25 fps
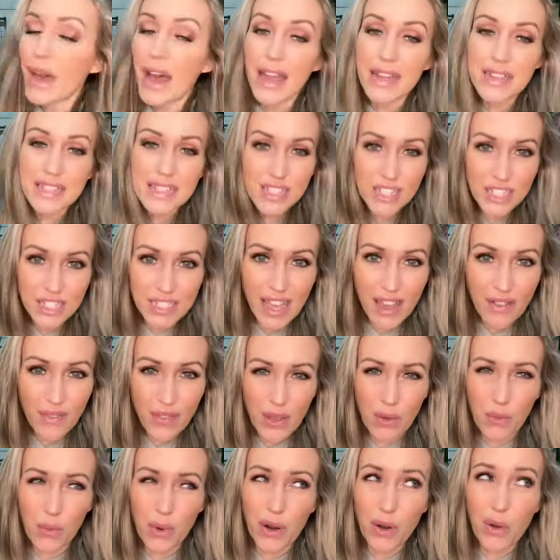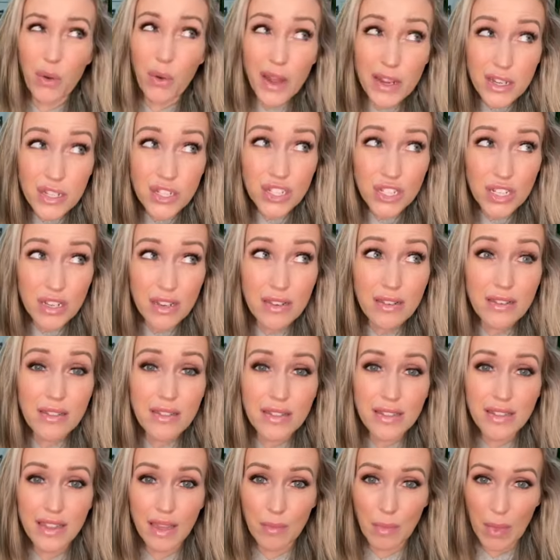I did just have like one
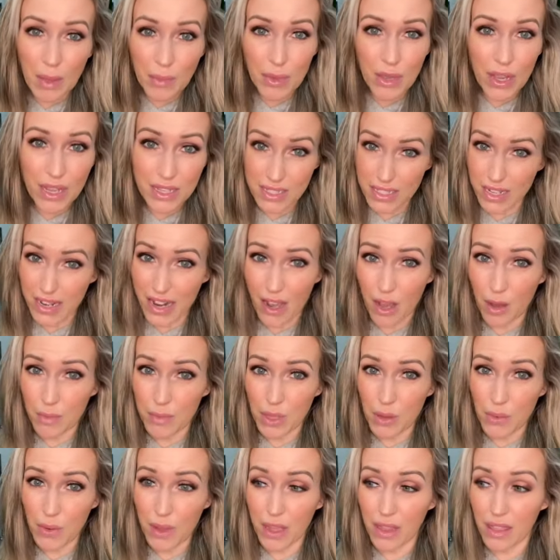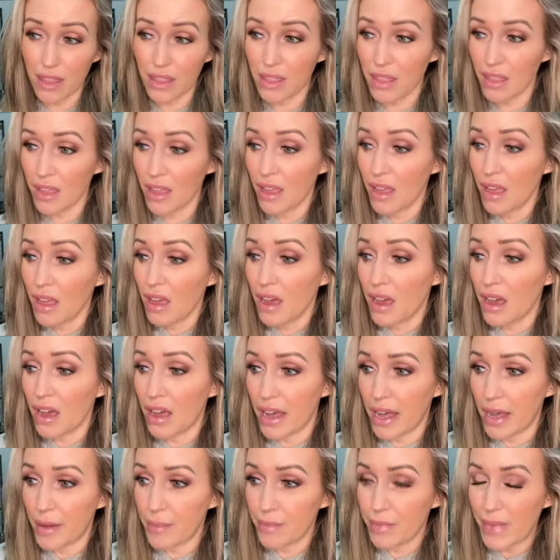question that maybe you guys could help me with.
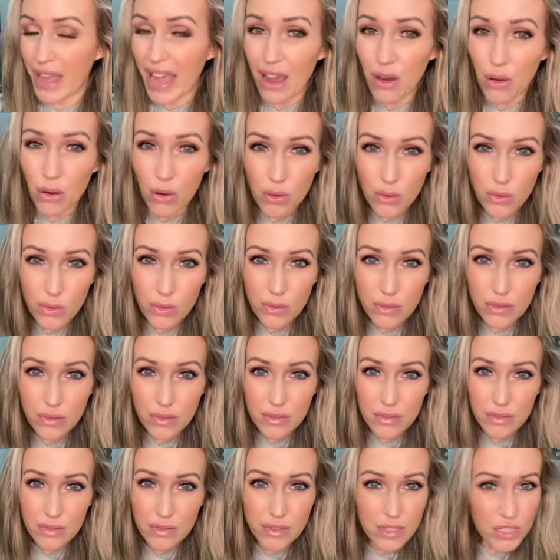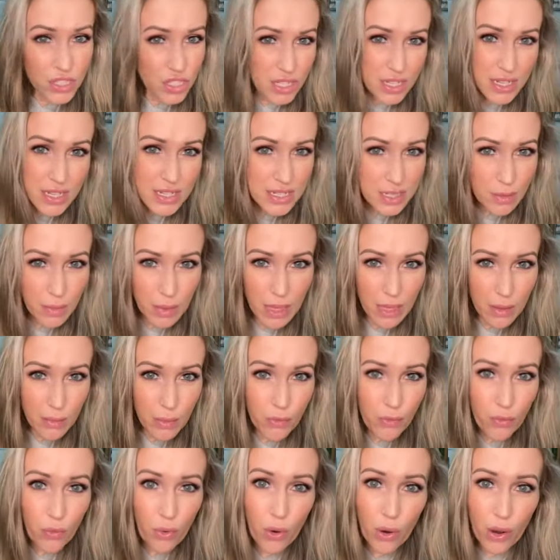Um, how old does she need to be
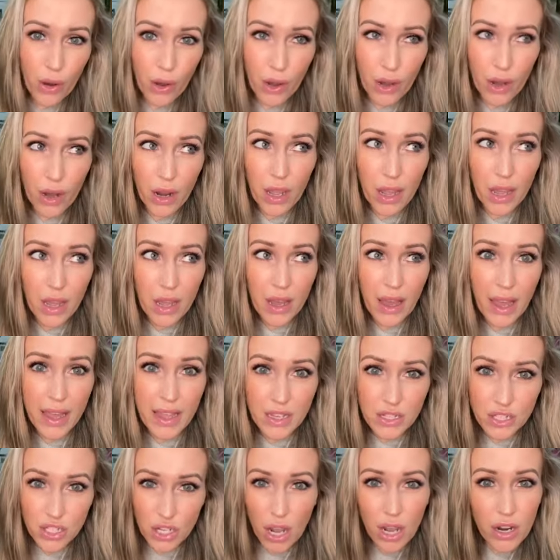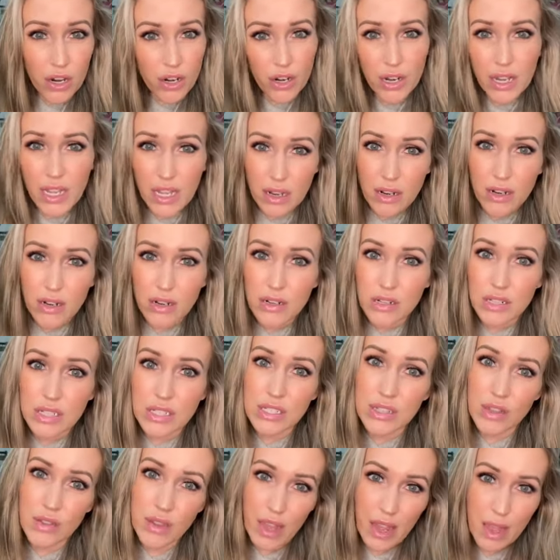before I can dock her ears
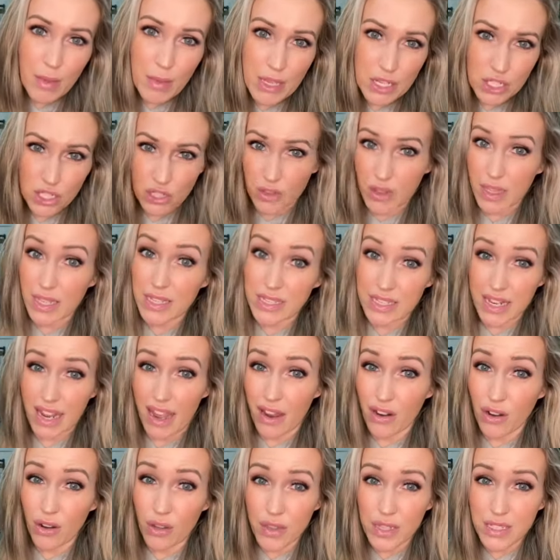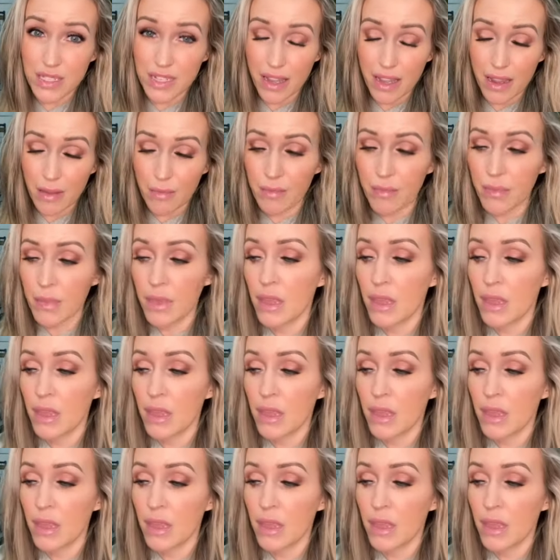so that I make sure they stand all the time?